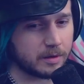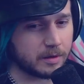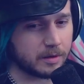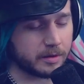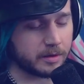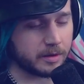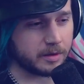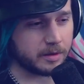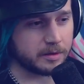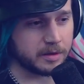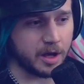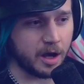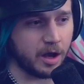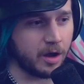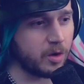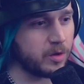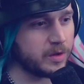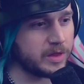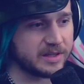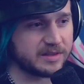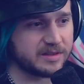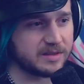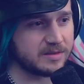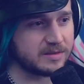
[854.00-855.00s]
No,
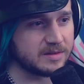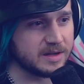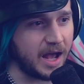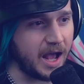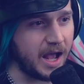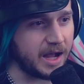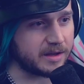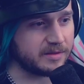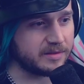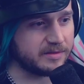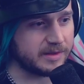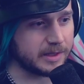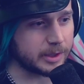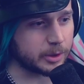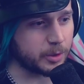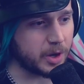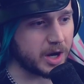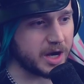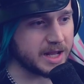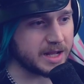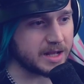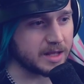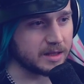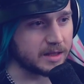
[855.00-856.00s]
this is not, because they're
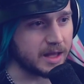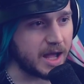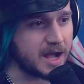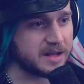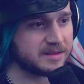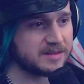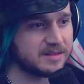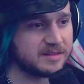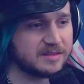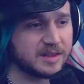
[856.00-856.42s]
running Colossus.